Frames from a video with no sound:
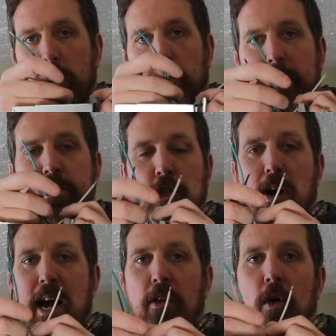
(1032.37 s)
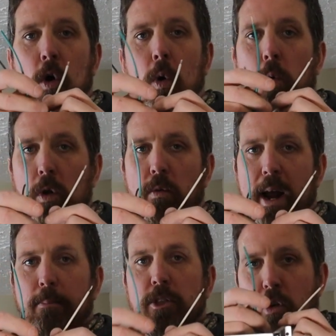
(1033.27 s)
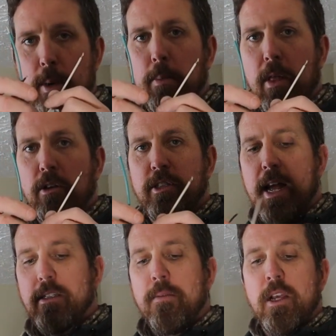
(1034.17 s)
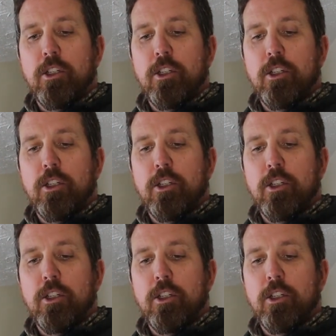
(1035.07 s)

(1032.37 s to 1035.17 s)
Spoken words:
green is ground, the whole world around. So remember those things.